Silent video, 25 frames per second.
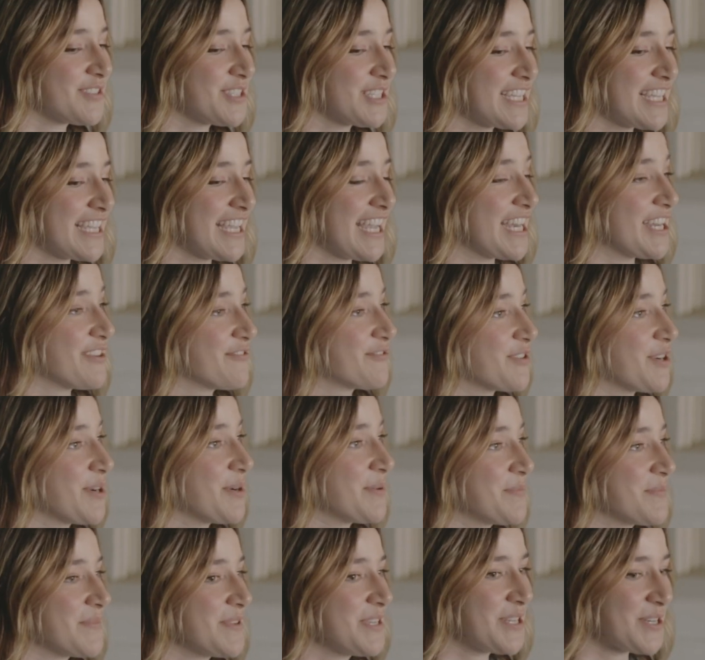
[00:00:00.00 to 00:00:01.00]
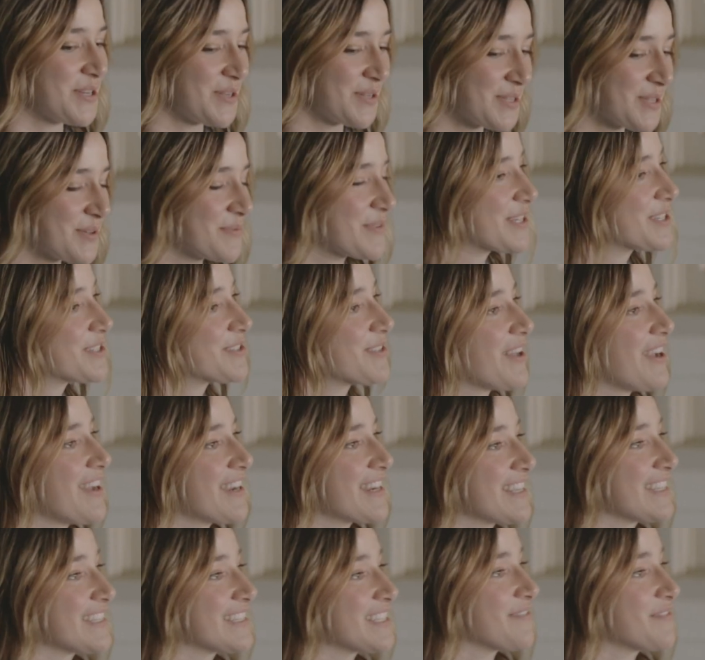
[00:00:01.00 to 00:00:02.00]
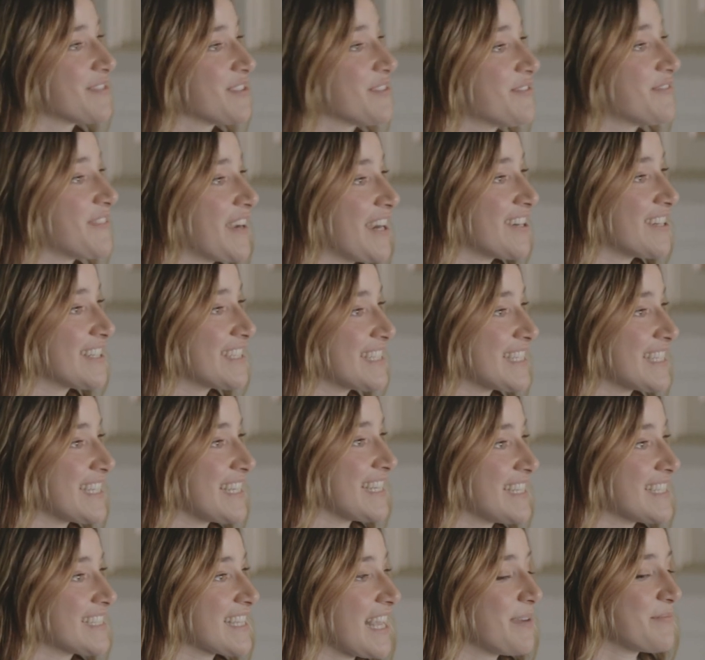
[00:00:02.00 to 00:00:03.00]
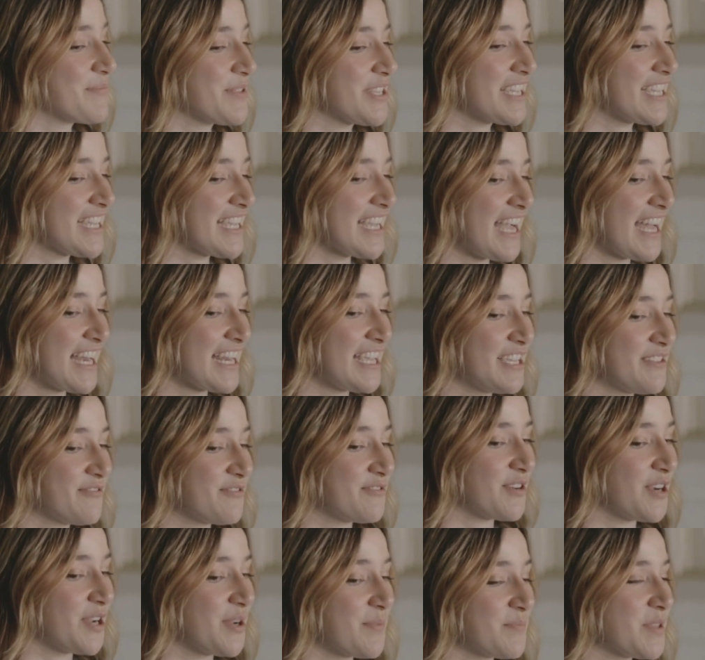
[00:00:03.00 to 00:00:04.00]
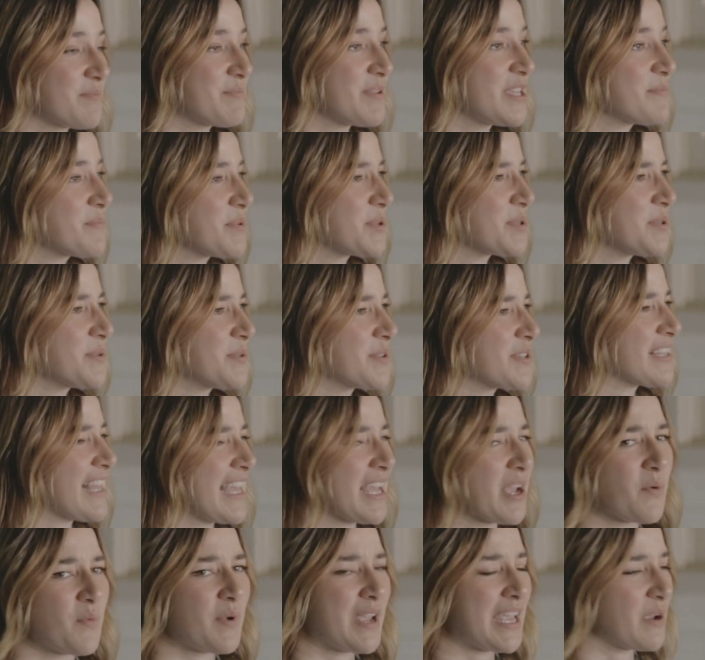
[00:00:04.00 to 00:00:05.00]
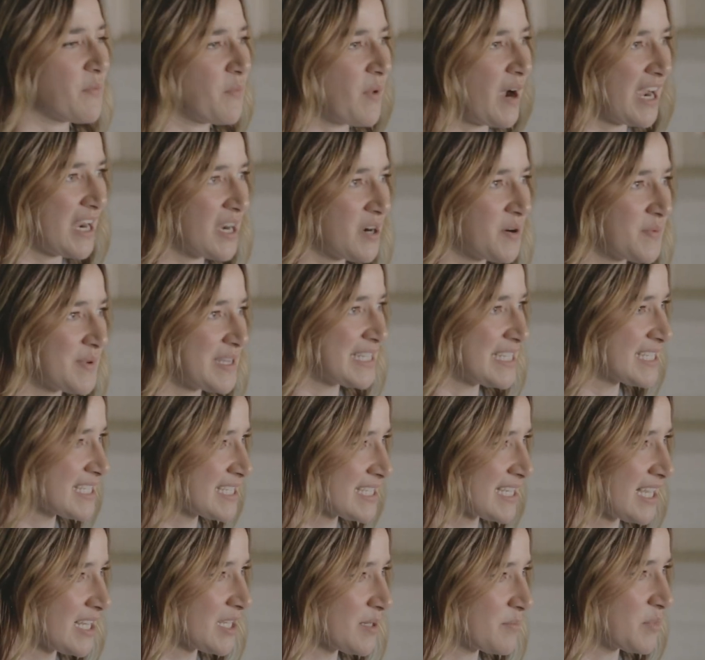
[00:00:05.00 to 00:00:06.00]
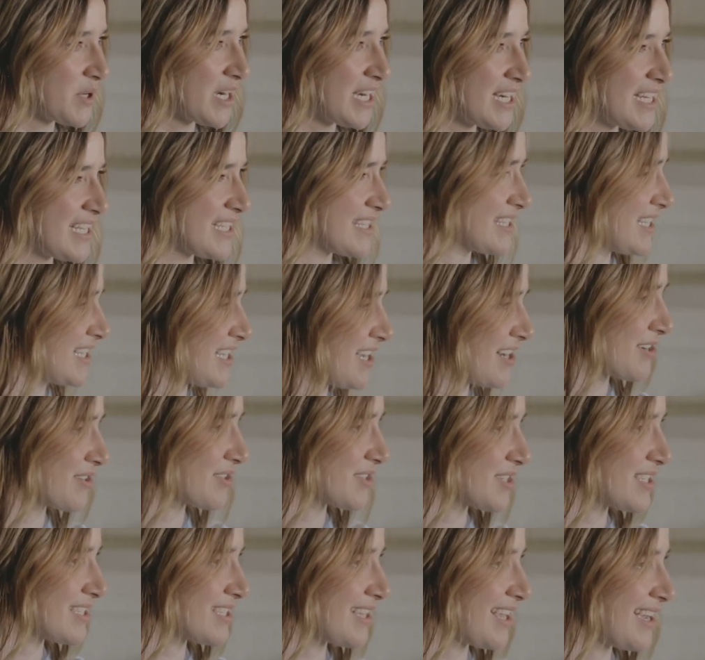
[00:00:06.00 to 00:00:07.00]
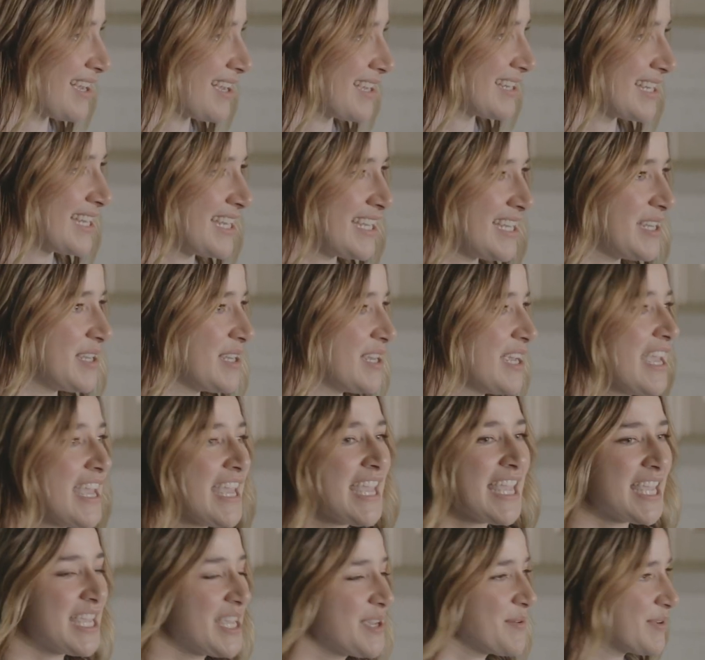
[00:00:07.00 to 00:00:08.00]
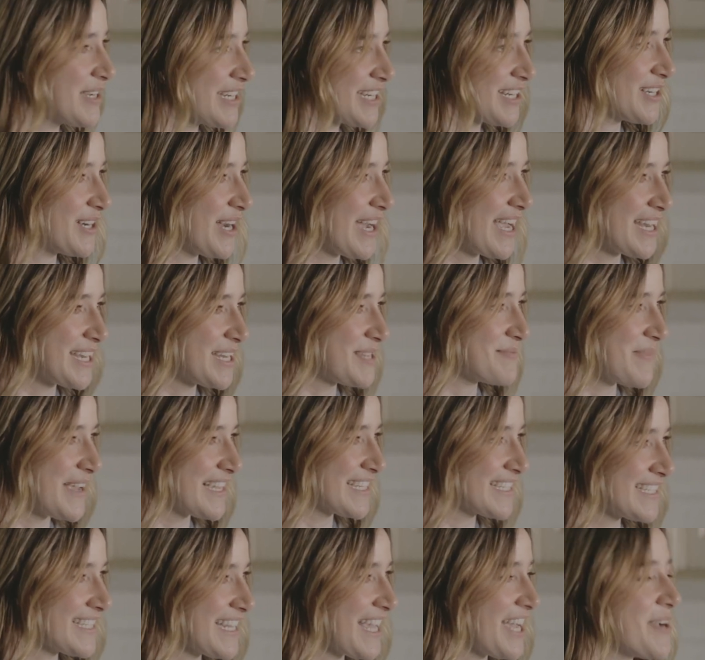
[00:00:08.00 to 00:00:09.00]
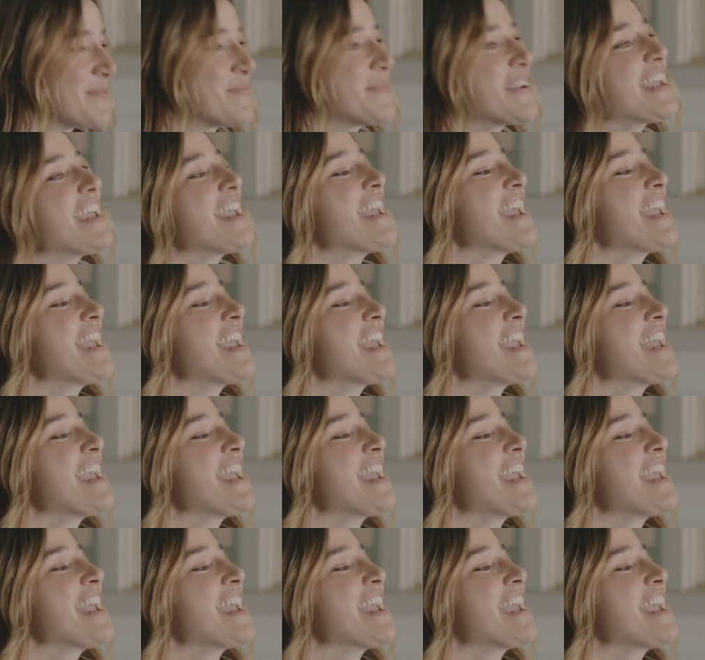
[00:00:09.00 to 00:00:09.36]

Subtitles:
looking at it from, you know, the original audience of the Pharisees. I'm looking at it from the people who are like, wait, why are we celebrating the younger son? He went out and he messed up.